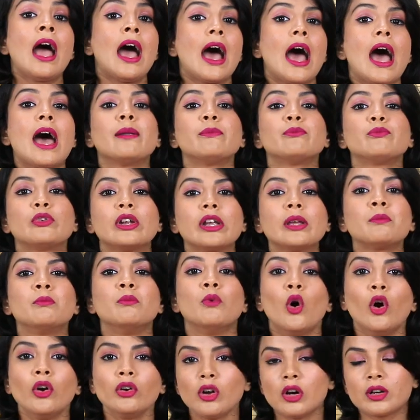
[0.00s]
and bring
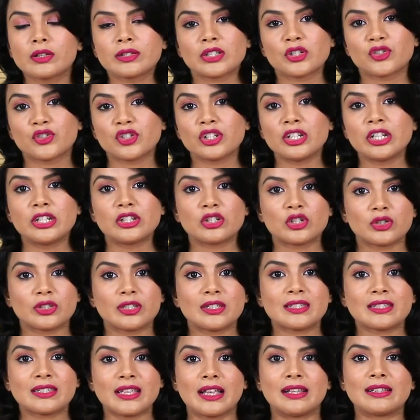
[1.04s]
more oxygen into
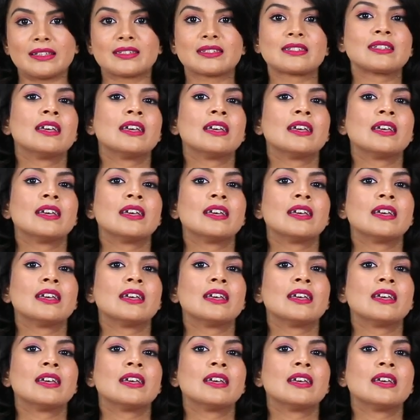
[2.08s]
the cells.